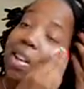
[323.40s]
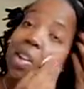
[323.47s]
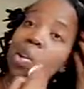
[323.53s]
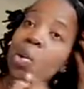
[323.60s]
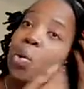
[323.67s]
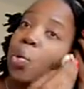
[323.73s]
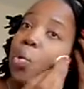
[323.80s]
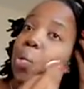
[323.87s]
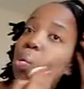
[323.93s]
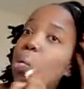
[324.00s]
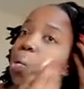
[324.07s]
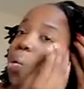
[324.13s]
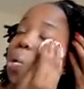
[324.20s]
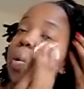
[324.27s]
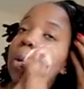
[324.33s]
look
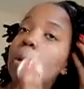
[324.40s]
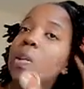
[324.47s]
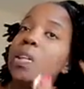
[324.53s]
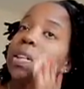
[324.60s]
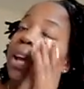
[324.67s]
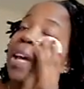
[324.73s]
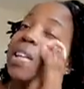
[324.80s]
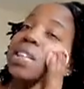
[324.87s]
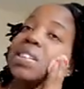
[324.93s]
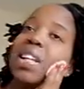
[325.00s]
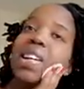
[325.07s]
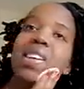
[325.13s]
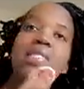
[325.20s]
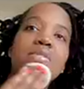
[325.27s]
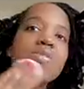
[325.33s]
nice
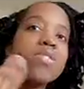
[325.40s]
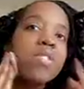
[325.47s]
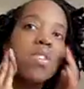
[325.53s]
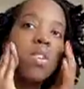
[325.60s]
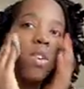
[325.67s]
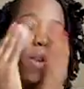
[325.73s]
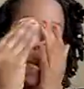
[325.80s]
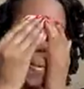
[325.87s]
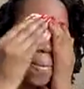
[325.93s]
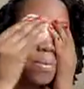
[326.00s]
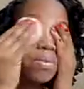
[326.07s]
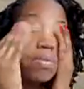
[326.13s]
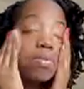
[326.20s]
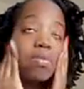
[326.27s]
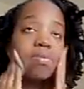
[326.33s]
and,
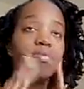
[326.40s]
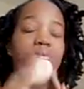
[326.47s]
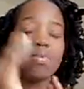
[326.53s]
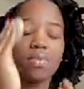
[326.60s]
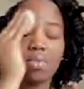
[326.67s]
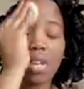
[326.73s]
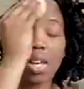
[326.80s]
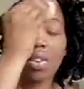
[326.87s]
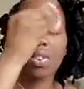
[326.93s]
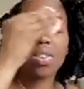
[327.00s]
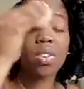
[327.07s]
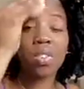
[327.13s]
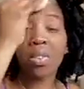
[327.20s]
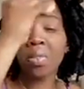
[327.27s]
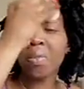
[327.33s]
I
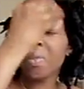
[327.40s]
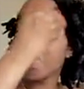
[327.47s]
don't know.